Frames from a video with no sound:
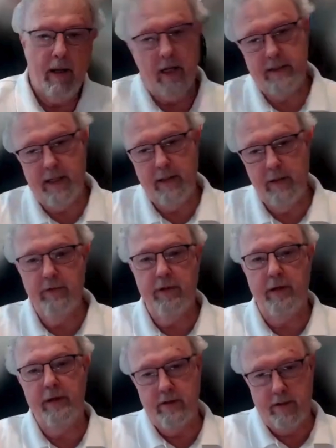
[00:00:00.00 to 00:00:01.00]
because I do
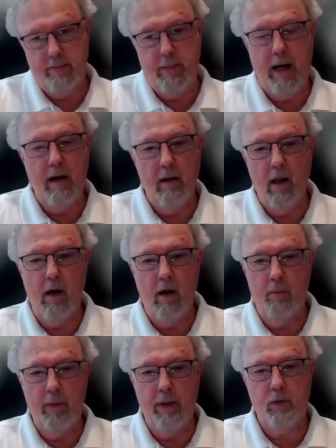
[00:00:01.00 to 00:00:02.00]
think there's a
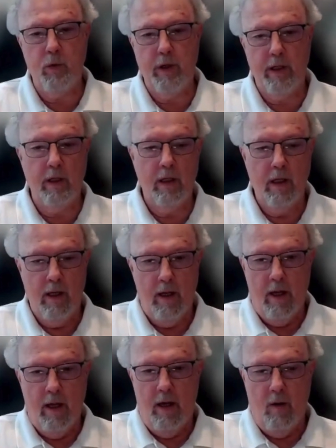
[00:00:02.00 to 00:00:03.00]
parallel between
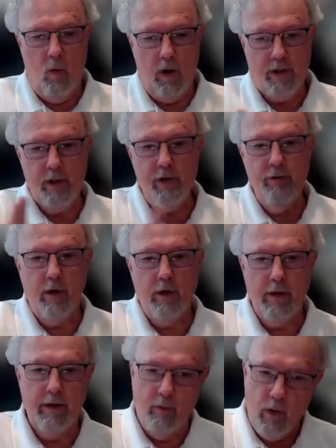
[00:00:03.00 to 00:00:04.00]
what you've
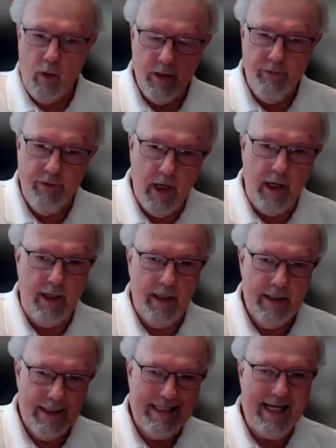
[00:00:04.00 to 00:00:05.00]
learned and what you've done
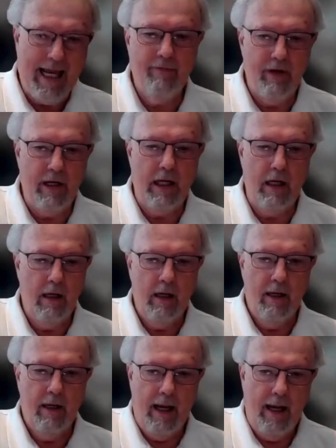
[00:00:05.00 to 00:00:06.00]
in safety
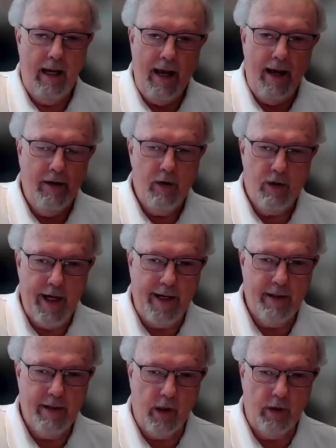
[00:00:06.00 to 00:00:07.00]
and how you
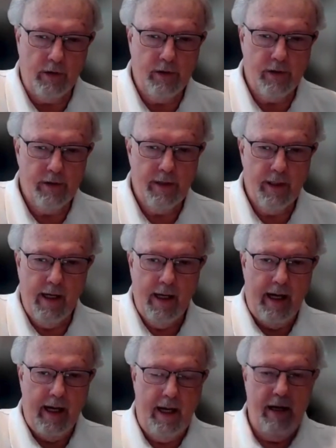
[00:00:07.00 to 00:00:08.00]
change cultures,
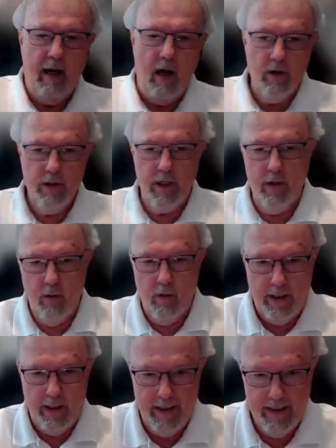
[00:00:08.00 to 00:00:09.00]
and
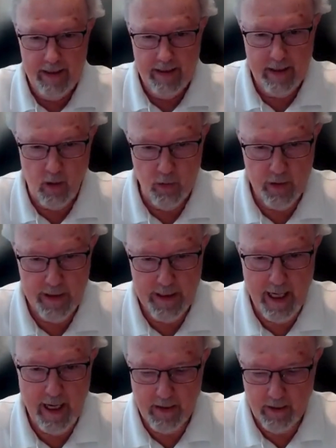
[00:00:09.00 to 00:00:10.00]
also in this whole
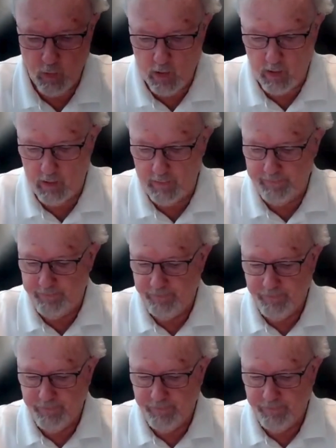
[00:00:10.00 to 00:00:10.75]
CX world.